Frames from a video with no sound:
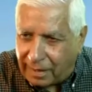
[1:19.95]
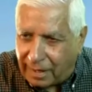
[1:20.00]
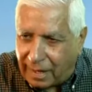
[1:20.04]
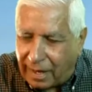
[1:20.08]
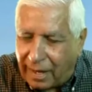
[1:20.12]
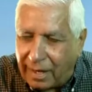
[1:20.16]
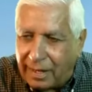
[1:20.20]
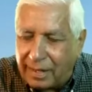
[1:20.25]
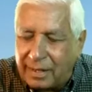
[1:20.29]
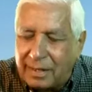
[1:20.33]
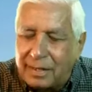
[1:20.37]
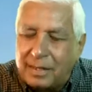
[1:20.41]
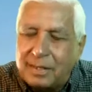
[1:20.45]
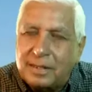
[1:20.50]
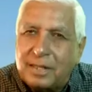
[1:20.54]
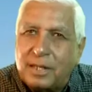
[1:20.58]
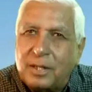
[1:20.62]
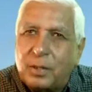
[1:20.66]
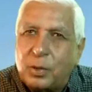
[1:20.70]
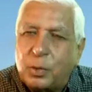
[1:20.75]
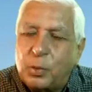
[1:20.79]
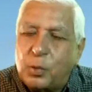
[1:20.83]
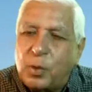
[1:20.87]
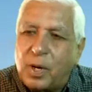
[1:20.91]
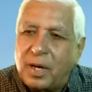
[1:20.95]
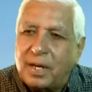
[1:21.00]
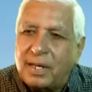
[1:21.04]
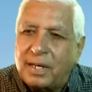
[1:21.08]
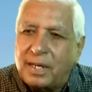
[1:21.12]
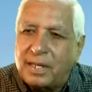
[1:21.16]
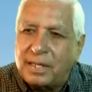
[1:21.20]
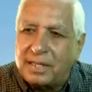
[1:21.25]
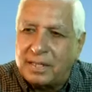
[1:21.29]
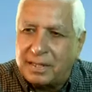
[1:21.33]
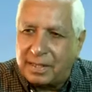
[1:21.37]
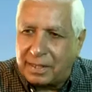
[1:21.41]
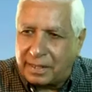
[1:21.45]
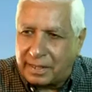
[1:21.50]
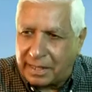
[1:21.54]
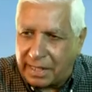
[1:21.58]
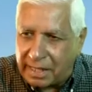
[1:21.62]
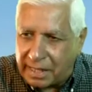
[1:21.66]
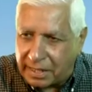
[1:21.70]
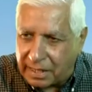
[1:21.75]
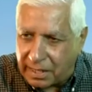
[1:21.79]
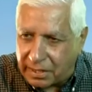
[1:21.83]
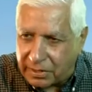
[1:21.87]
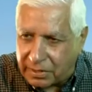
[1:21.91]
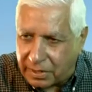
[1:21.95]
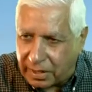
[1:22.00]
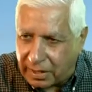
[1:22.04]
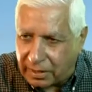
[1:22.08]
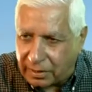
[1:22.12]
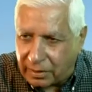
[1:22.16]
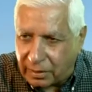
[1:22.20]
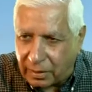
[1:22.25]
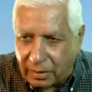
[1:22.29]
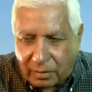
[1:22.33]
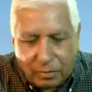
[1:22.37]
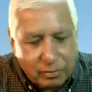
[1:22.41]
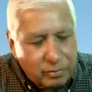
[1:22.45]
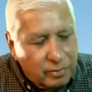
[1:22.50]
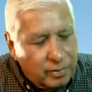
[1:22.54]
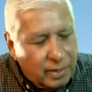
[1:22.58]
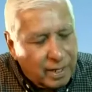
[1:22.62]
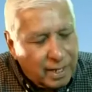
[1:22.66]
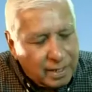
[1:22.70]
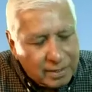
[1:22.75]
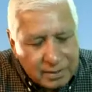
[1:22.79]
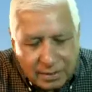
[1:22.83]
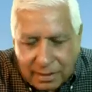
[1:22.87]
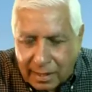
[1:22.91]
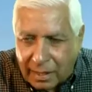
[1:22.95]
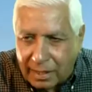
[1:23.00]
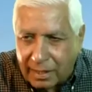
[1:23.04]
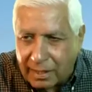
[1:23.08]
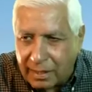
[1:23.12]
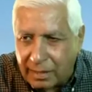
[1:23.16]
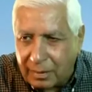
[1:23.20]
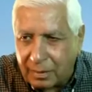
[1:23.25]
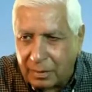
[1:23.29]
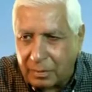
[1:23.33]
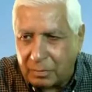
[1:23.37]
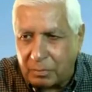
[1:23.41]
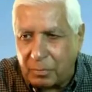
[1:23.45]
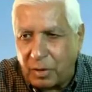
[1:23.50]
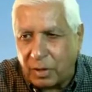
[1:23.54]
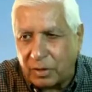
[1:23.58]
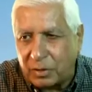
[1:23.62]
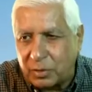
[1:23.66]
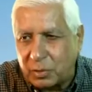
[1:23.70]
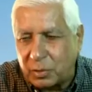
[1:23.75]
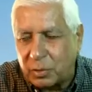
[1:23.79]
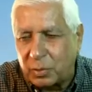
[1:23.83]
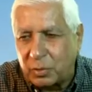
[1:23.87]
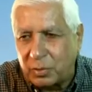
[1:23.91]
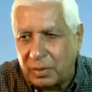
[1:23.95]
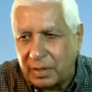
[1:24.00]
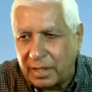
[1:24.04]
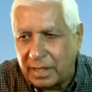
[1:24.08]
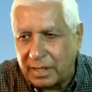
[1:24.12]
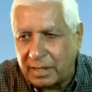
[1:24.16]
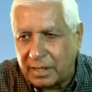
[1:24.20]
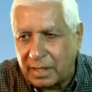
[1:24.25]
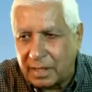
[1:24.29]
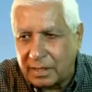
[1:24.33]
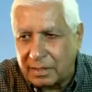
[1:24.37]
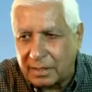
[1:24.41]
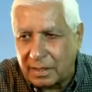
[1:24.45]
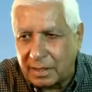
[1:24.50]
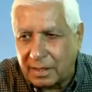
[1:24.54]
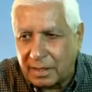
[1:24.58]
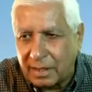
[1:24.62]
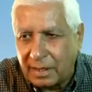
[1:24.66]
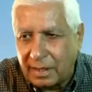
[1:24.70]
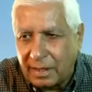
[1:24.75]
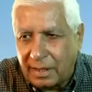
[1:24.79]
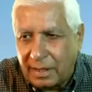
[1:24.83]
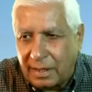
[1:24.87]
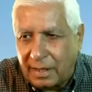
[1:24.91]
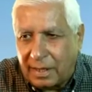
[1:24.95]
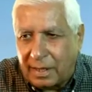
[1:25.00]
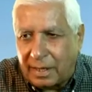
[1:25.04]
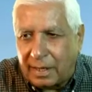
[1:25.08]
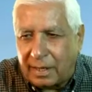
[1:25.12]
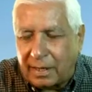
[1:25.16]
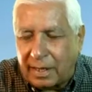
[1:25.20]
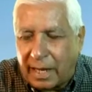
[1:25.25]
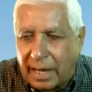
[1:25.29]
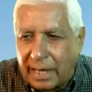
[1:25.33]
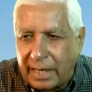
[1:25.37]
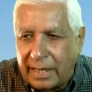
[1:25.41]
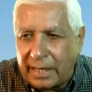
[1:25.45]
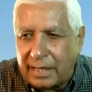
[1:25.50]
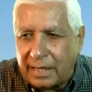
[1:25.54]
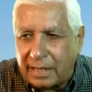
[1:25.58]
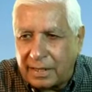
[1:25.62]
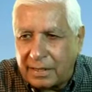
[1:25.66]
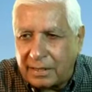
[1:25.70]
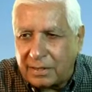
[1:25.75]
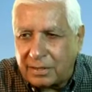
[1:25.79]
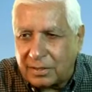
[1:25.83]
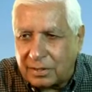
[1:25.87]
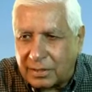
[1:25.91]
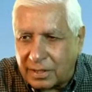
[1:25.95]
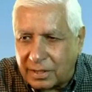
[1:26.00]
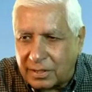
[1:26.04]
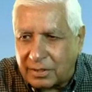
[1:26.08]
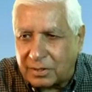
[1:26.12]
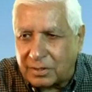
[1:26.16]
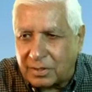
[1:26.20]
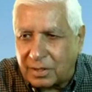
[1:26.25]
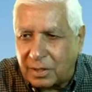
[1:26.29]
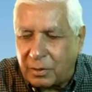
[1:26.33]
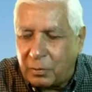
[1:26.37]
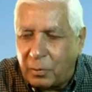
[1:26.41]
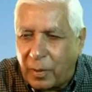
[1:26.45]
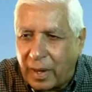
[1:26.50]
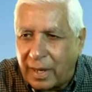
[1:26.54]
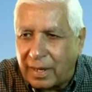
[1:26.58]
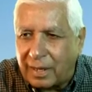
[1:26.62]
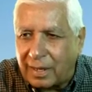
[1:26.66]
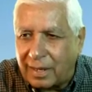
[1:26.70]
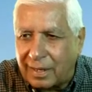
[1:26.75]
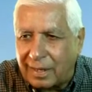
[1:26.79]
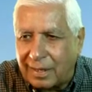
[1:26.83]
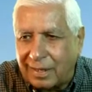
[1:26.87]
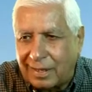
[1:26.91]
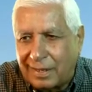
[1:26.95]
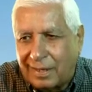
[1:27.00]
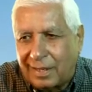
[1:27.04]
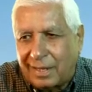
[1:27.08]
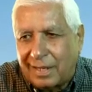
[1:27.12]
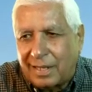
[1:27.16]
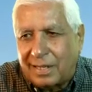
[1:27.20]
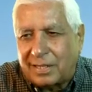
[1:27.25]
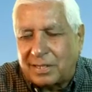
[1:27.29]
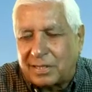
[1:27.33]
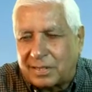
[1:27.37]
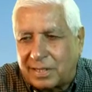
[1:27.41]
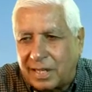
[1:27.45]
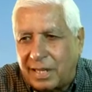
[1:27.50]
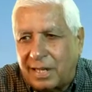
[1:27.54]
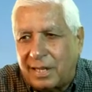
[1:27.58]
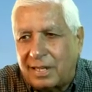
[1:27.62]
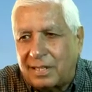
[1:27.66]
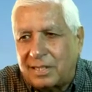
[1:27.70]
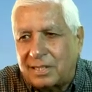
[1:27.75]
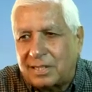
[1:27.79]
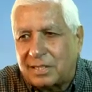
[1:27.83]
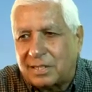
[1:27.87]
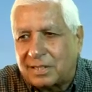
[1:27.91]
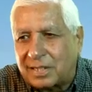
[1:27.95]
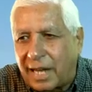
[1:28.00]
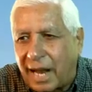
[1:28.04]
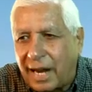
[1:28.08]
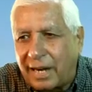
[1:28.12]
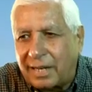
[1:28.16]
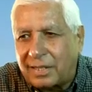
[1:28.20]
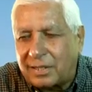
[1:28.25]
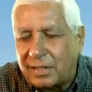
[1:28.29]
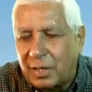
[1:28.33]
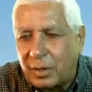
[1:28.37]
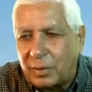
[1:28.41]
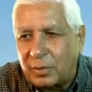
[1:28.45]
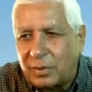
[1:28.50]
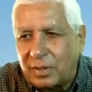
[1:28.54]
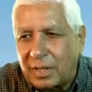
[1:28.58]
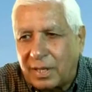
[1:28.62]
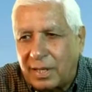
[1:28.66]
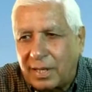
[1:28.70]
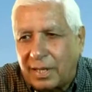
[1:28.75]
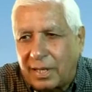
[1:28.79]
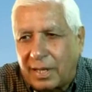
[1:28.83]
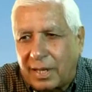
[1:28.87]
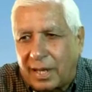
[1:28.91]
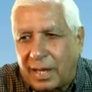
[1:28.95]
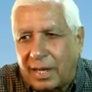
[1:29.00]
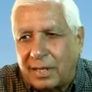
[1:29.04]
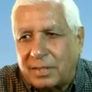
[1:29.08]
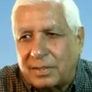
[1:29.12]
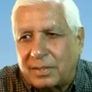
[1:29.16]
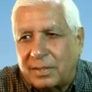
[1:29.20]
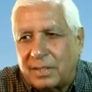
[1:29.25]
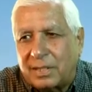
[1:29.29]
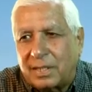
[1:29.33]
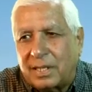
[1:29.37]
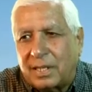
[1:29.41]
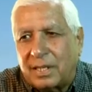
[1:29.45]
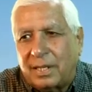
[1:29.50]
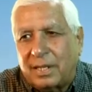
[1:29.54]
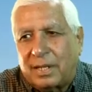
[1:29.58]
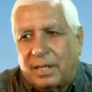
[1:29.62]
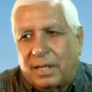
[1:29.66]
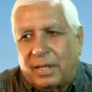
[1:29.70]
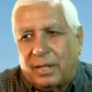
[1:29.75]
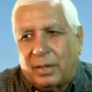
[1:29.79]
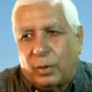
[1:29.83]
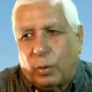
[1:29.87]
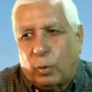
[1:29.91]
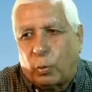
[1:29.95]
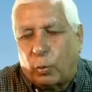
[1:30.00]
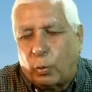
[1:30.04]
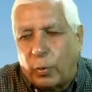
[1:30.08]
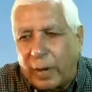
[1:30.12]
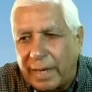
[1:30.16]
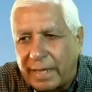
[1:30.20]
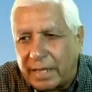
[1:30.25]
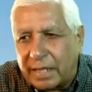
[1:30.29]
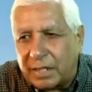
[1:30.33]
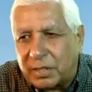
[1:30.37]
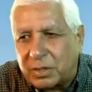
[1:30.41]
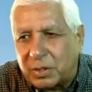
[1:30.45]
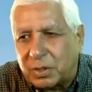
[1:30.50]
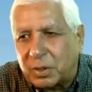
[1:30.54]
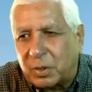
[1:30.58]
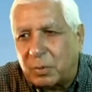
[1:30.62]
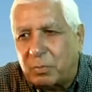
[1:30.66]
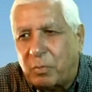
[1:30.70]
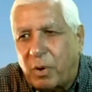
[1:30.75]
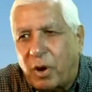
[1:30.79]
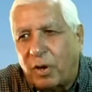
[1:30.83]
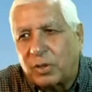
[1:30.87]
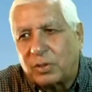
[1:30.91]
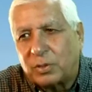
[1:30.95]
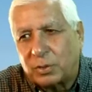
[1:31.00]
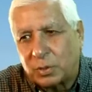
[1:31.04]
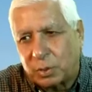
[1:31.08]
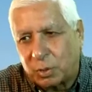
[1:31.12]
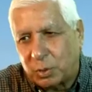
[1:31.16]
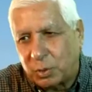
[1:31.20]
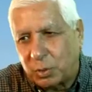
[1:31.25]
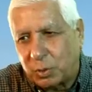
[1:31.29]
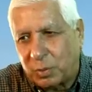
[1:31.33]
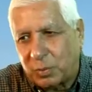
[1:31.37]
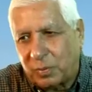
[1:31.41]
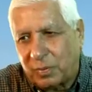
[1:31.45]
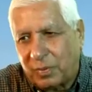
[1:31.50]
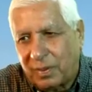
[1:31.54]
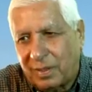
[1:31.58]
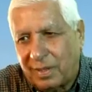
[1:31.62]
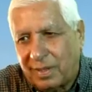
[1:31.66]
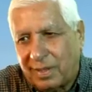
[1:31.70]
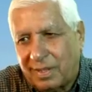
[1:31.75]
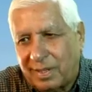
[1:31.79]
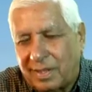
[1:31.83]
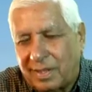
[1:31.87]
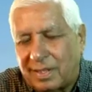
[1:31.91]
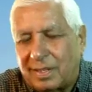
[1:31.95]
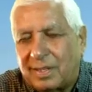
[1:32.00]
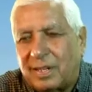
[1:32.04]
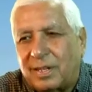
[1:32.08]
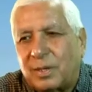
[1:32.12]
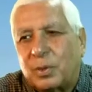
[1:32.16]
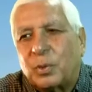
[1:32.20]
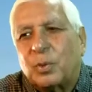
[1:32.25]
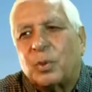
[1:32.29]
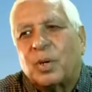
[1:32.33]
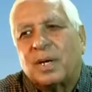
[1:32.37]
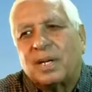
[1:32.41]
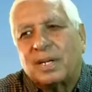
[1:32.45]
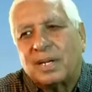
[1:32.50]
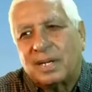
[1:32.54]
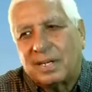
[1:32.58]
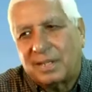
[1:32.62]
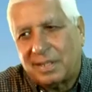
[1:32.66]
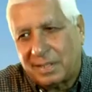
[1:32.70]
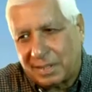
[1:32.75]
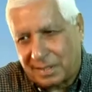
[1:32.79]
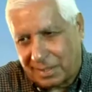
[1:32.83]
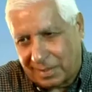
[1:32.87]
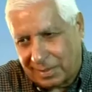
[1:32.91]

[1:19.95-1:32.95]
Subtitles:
And in a 200-year data set of excellent monsoon data set, 1961 still stands out as the wettest monsoon in a 200 year.